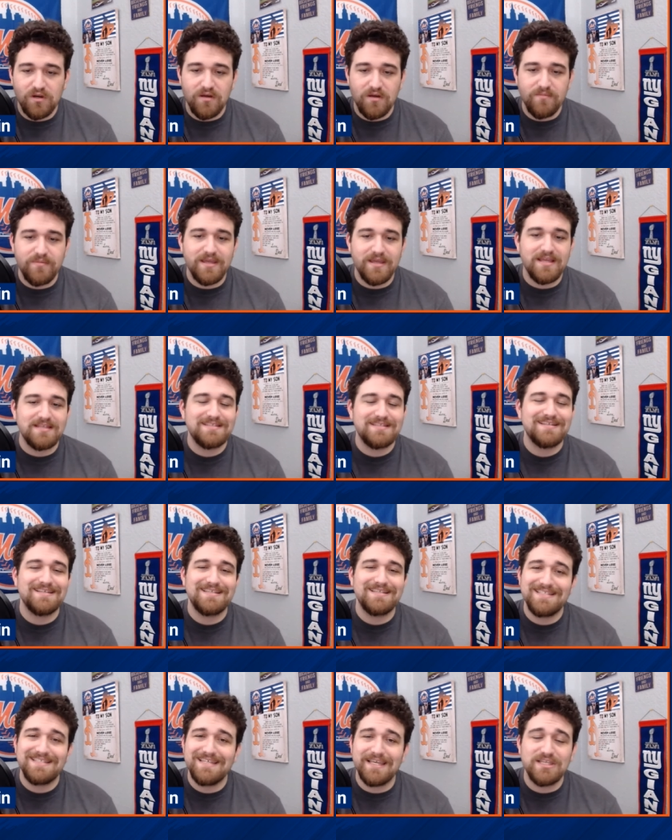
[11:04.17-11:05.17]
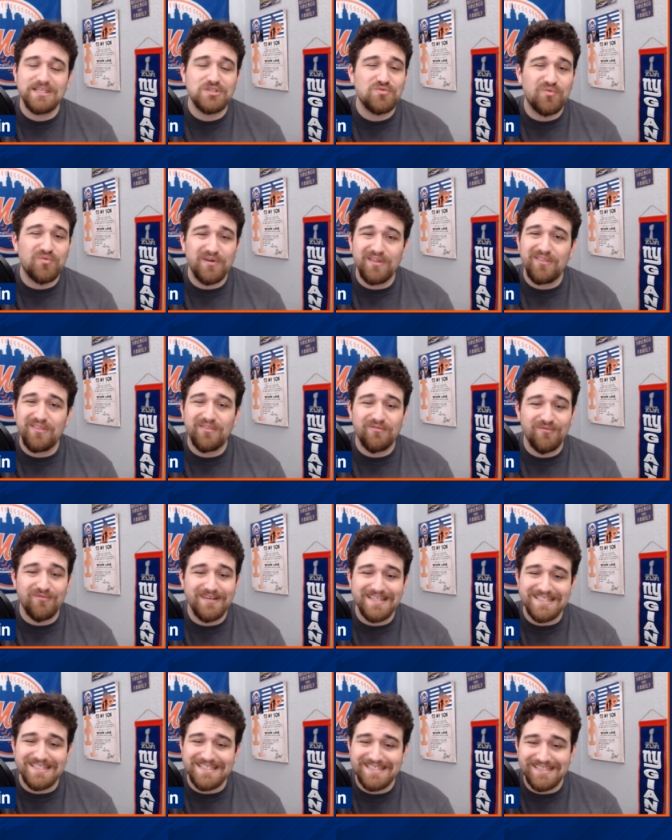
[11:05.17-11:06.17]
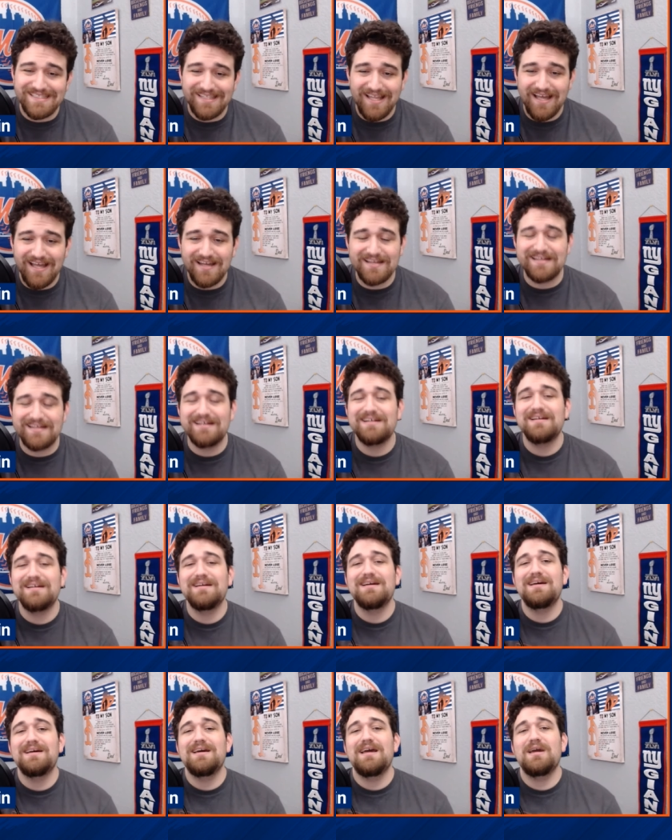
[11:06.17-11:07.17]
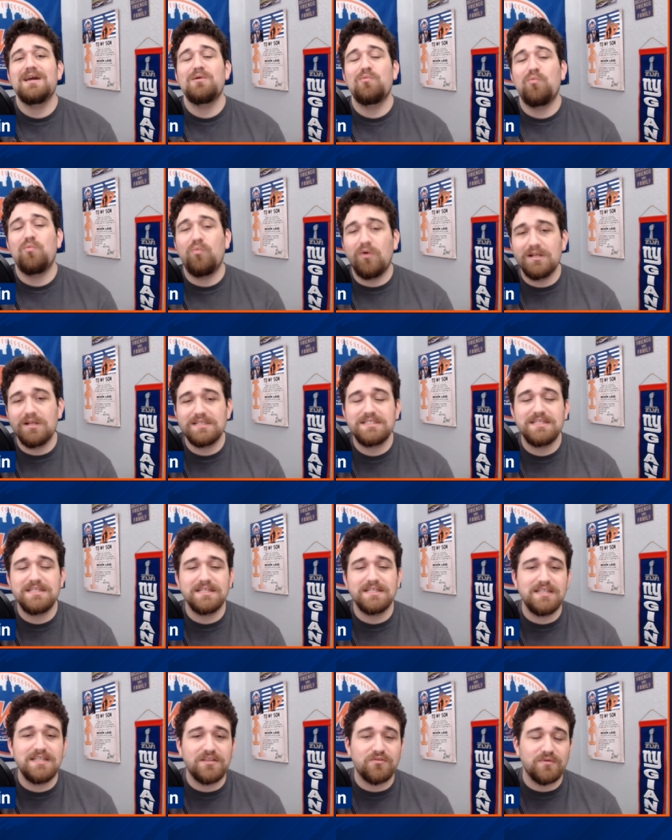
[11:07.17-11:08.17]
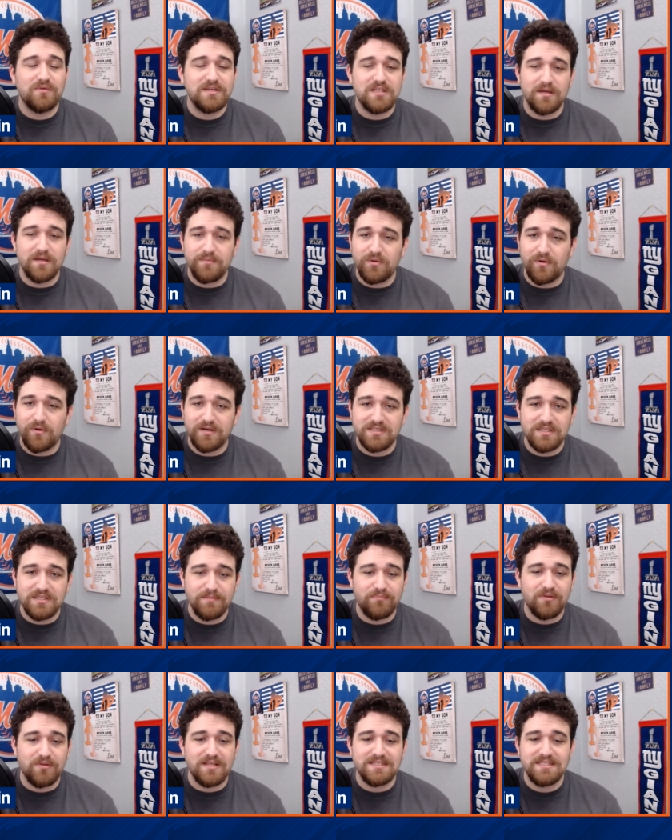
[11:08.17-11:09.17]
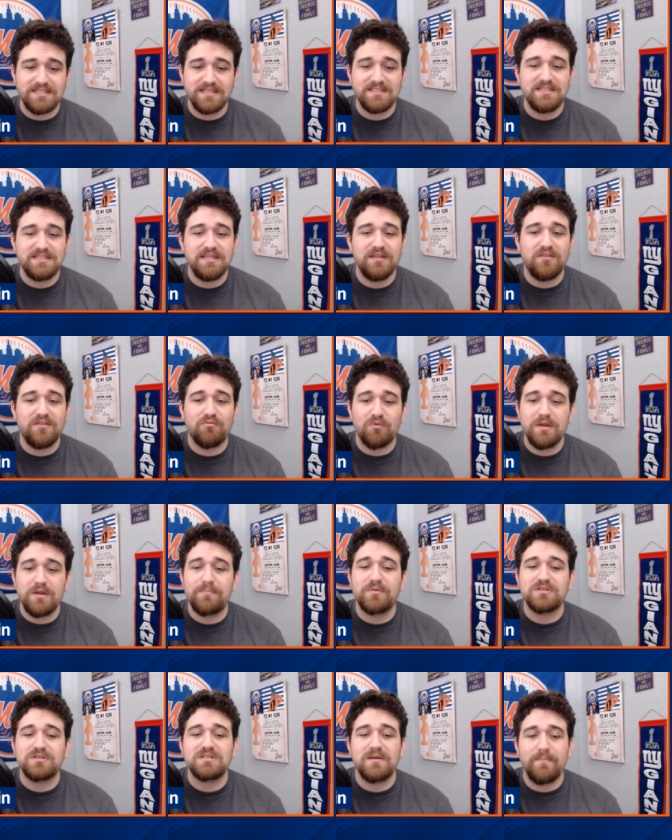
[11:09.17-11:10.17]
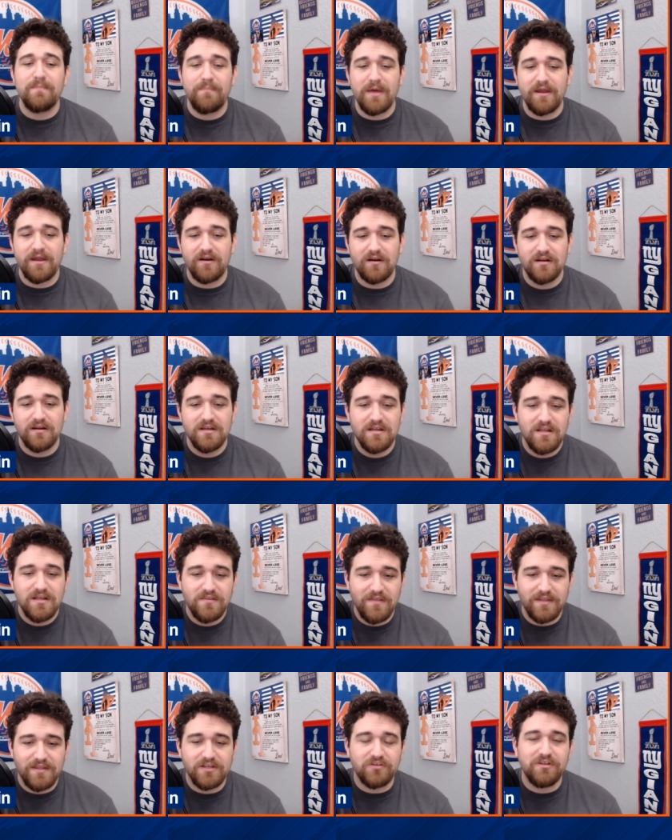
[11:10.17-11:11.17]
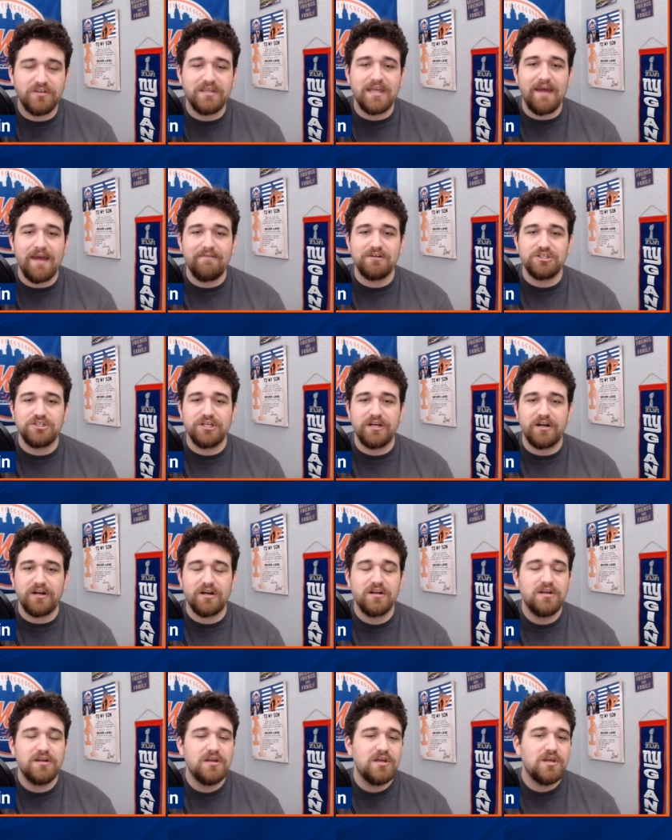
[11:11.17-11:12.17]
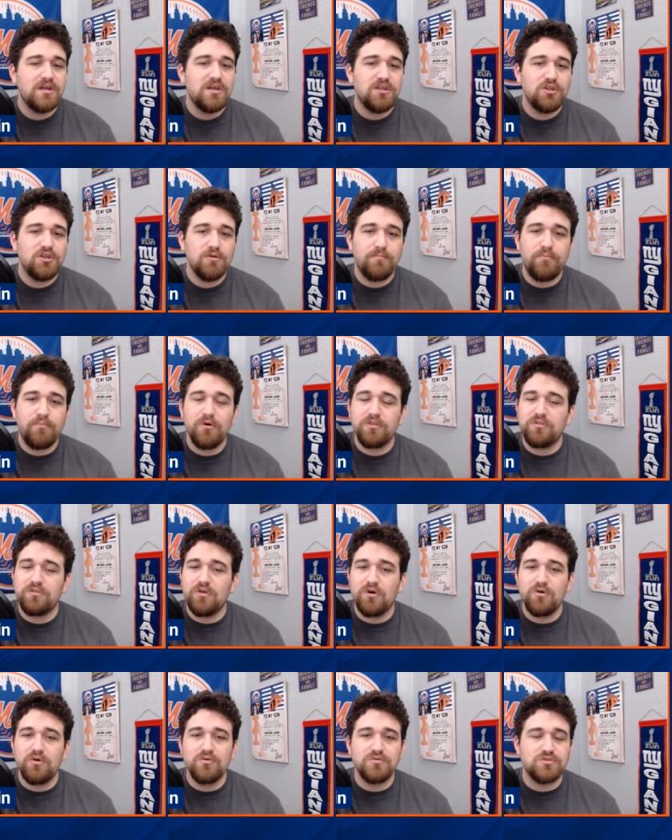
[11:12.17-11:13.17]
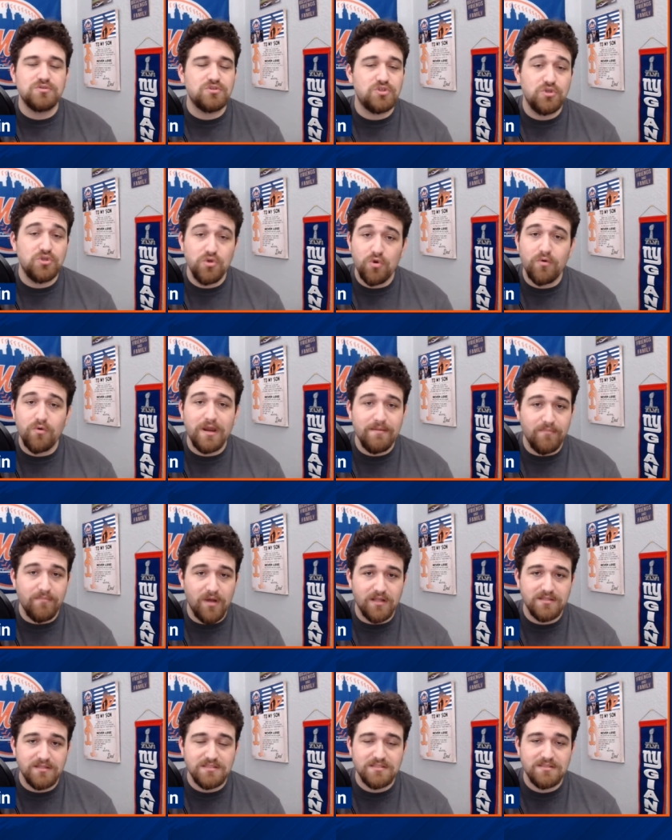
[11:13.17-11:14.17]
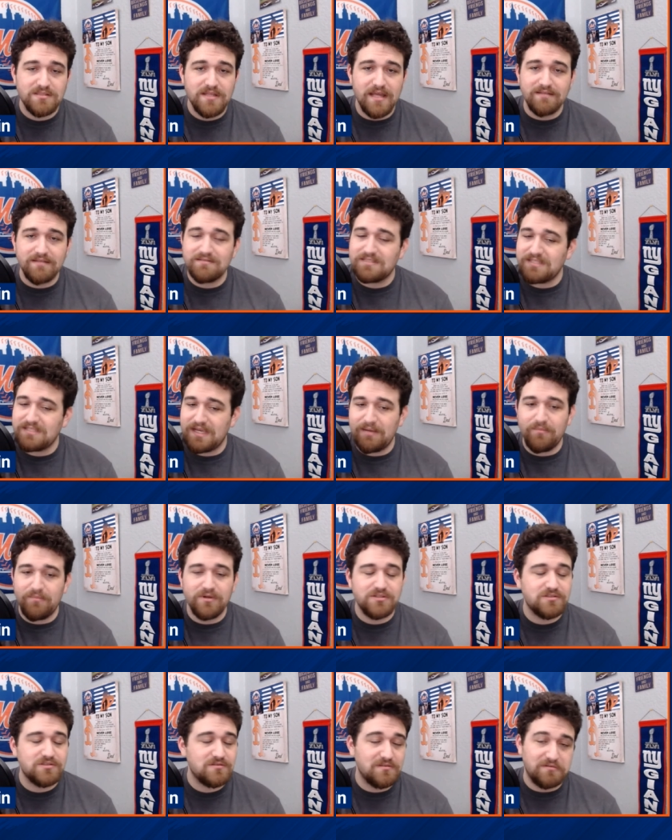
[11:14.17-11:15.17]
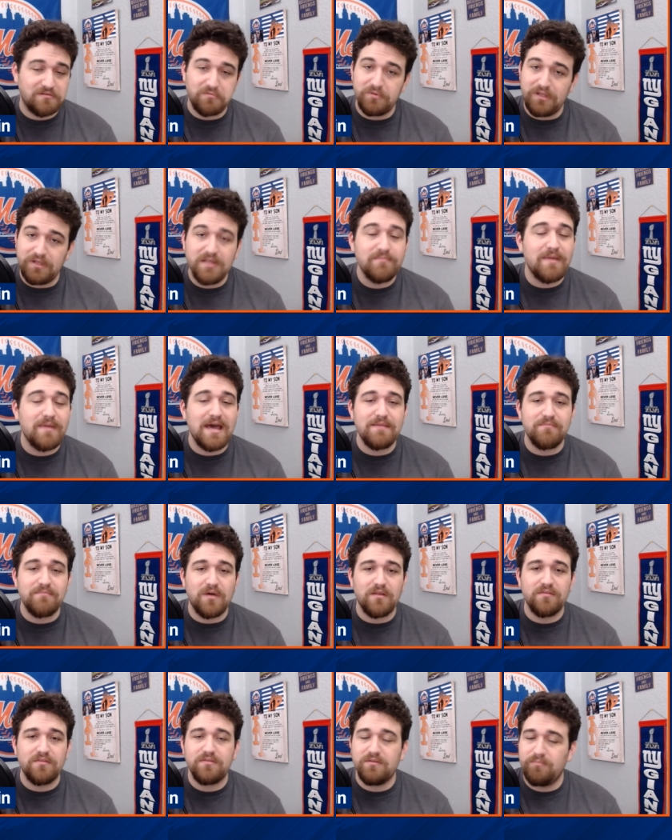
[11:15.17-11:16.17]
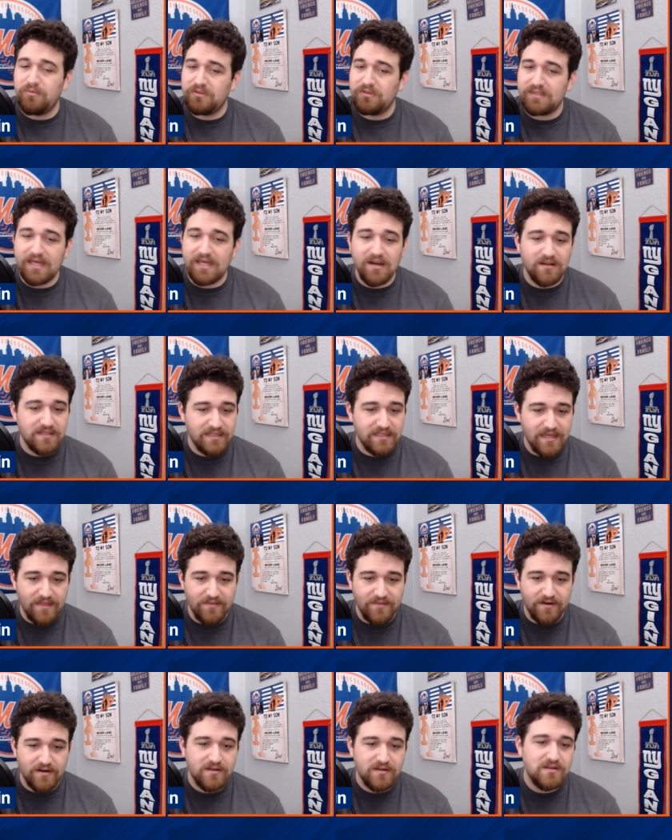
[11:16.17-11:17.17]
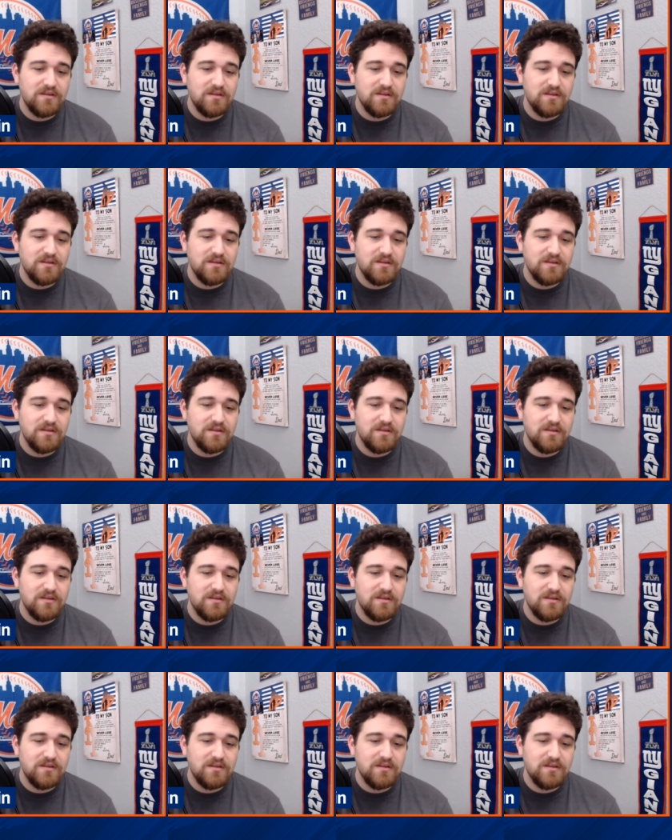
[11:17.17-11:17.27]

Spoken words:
on base, 623 slug, a 163 WRC plus, 63% better than your league average hitter. You put those 2 great months that sandwiched a really bad month. You put that all together.